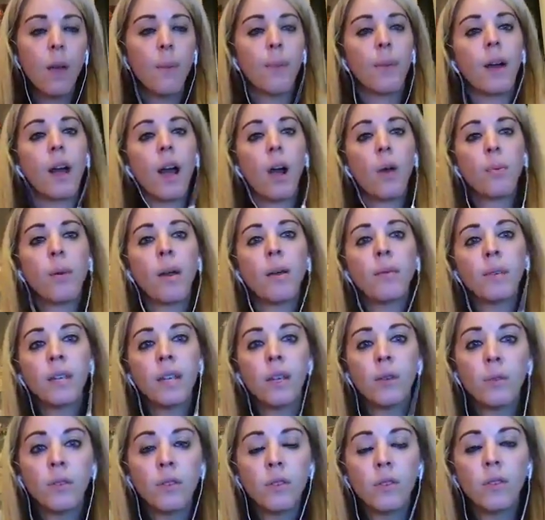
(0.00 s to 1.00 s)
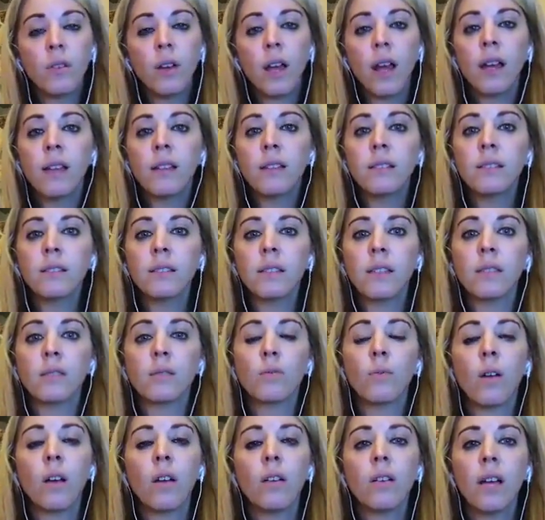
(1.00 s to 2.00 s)
But I'll probably get with you guys
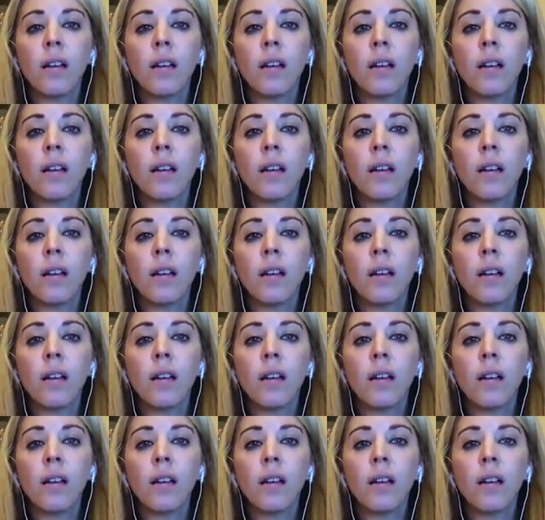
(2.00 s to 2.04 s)
as well.